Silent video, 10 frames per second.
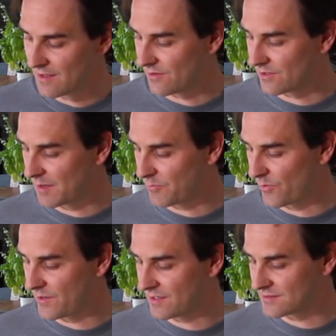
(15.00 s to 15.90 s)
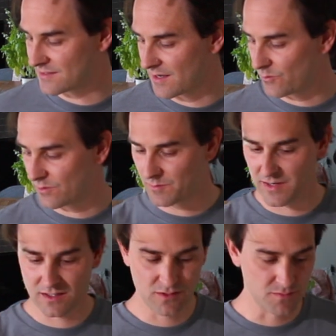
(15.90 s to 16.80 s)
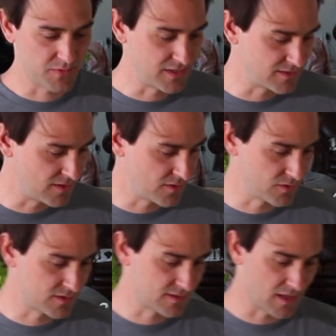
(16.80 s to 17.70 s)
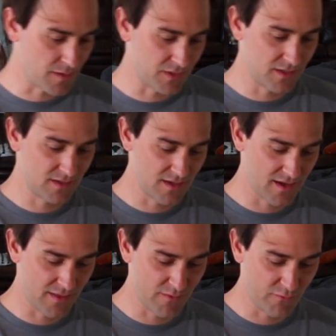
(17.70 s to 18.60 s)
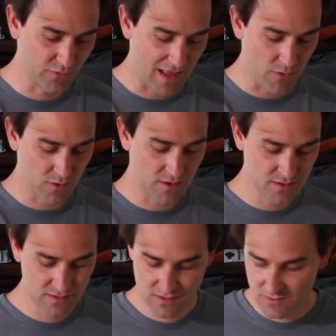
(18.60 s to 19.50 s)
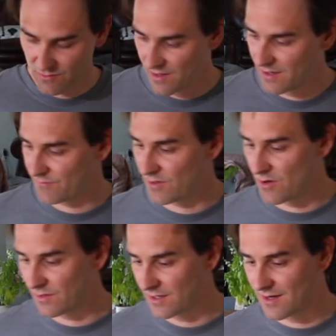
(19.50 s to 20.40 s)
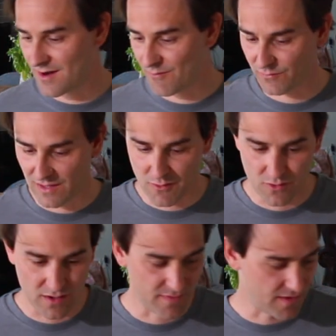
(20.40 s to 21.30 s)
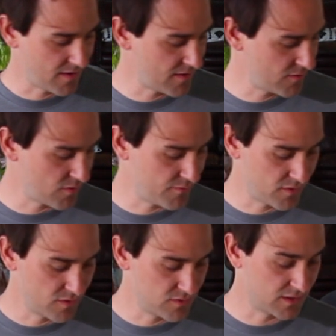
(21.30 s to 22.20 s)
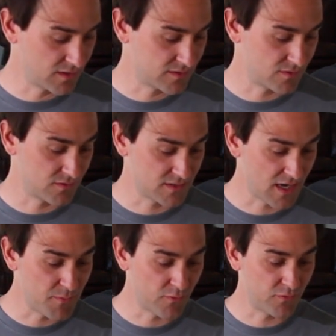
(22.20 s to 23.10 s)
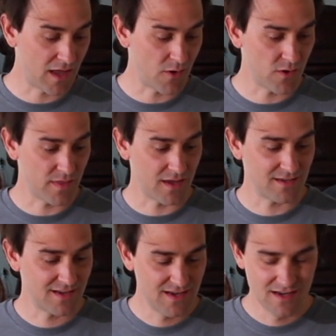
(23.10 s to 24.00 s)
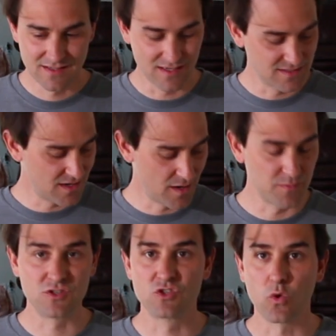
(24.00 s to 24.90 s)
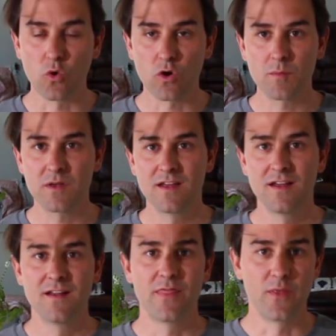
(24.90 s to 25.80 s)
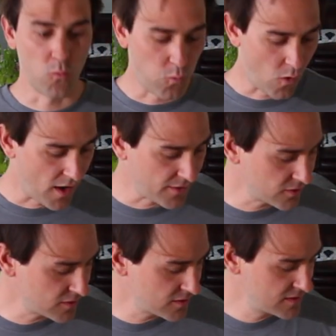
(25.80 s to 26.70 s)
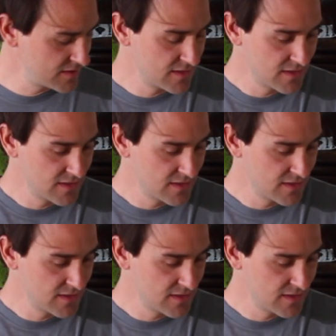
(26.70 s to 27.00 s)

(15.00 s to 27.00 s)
there are a couple things that will make your pizza dough sloppy. The flour, right? If you don't get enough flour in there, or if you're using a certain type of flour that doesn't absorb the water,